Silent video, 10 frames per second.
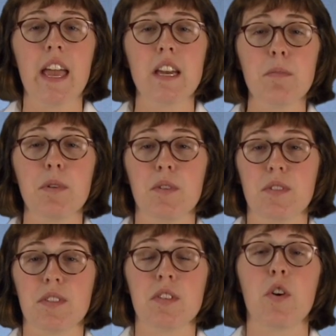Hanna
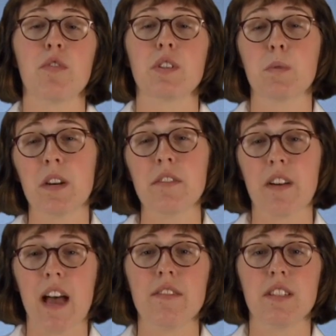produces over
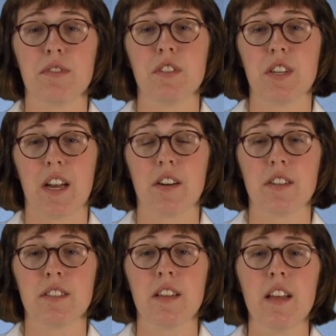25 different
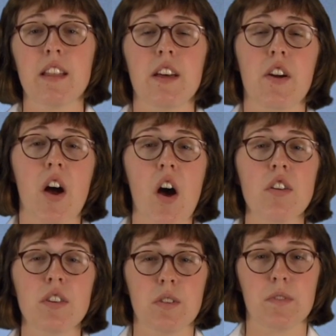checkers that are
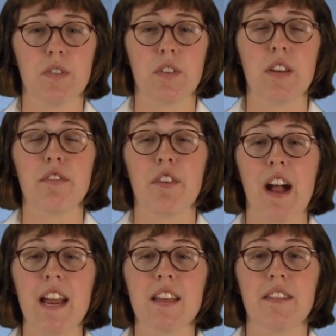all useful in a
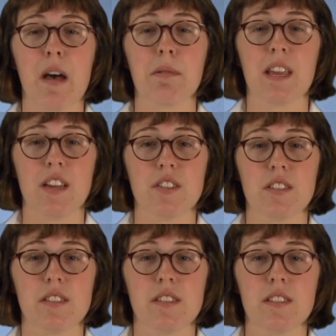variety of
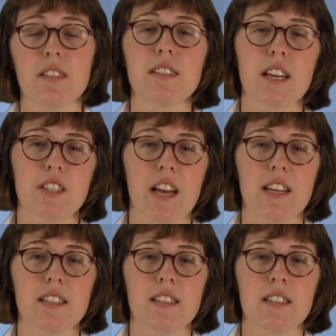applications, such
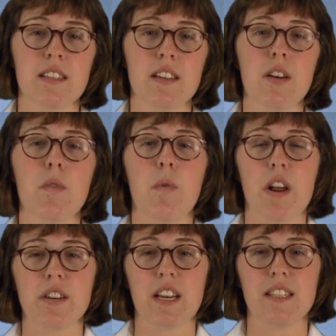as
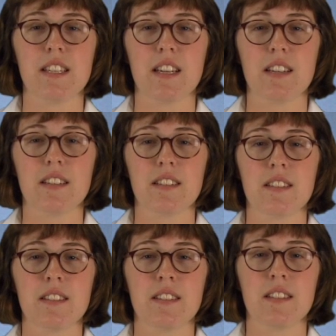water testing,
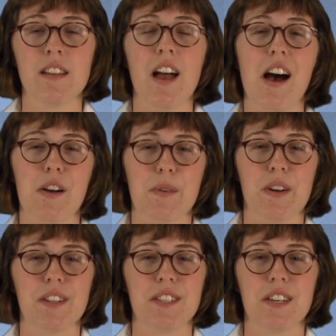
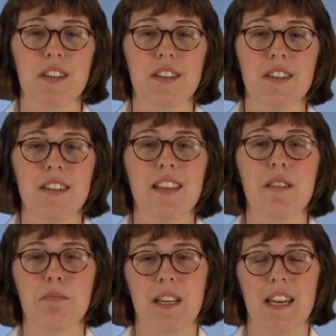aquaculture,
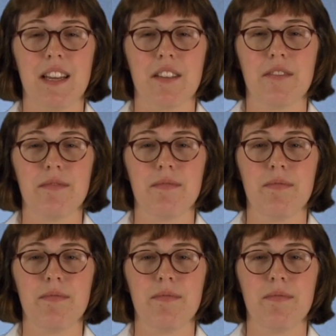and plating.